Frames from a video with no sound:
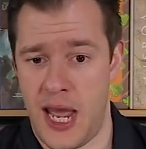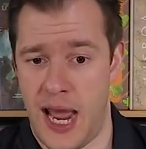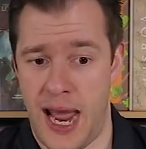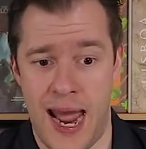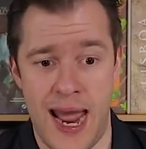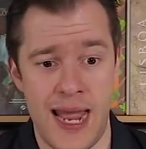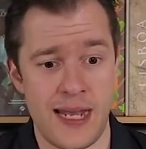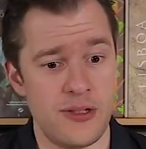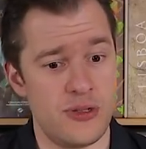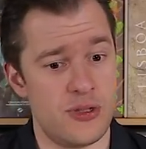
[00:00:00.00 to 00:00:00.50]

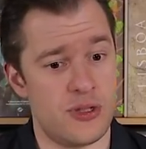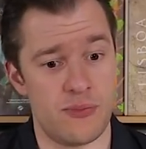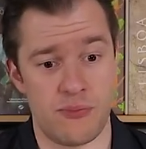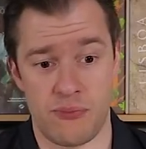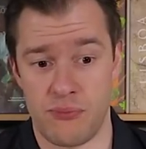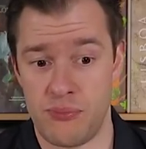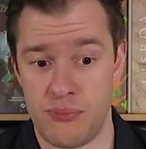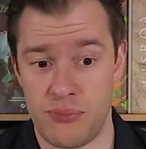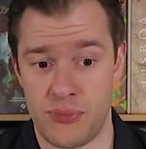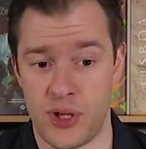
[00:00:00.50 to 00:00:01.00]
And
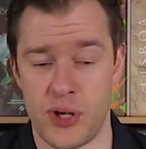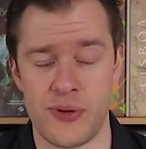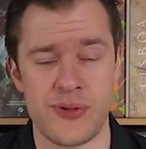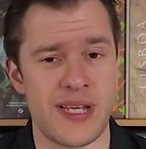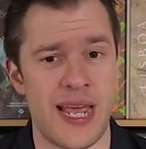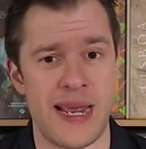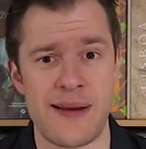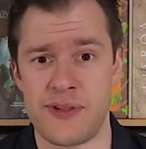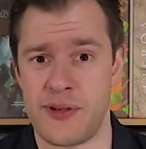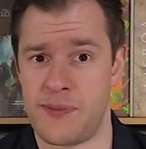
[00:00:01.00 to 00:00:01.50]
those
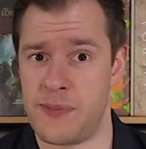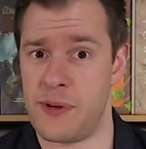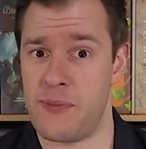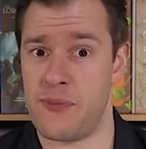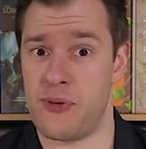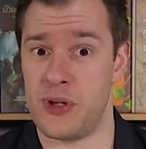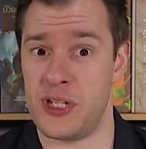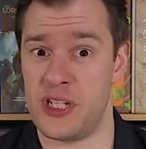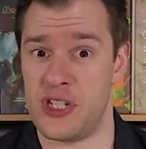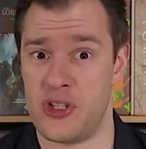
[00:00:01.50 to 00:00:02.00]
games have been
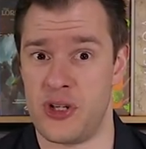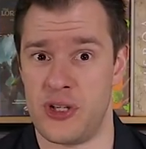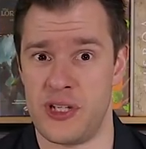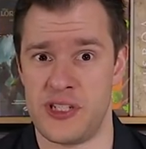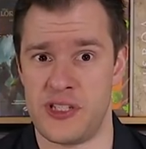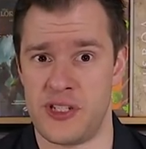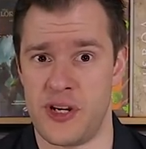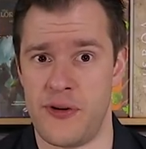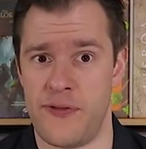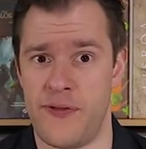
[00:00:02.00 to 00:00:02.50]
pretty
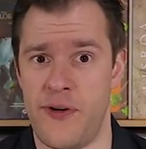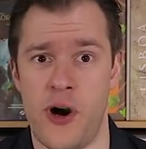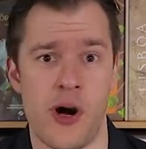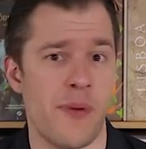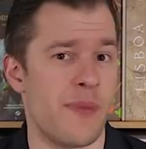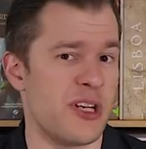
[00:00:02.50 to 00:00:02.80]
solid so far.